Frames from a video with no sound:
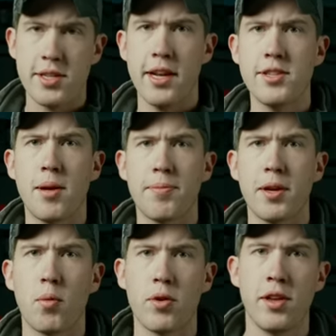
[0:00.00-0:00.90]
that is
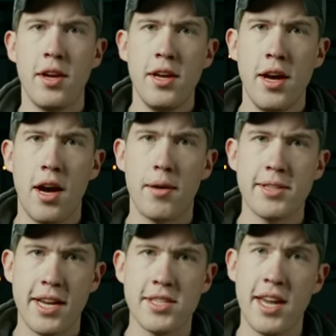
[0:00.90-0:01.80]
something worth uh,
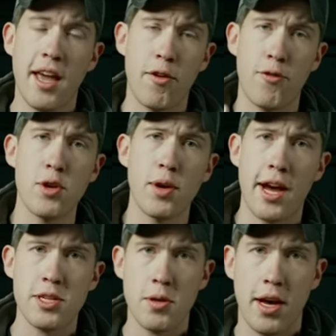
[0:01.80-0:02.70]
testing. And for you
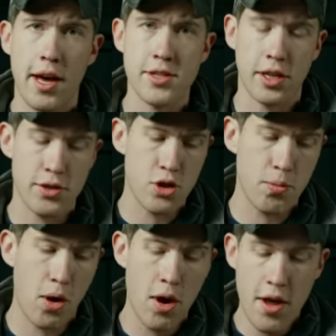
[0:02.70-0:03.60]
guys uh, as a
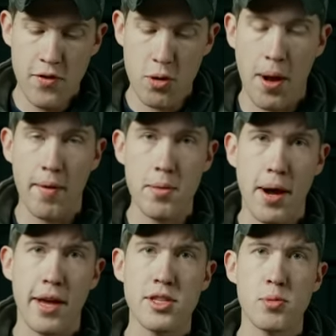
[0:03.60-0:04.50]
consumer, you're probably
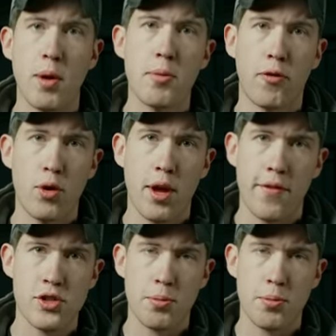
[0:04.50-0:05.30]
buying this way before you have the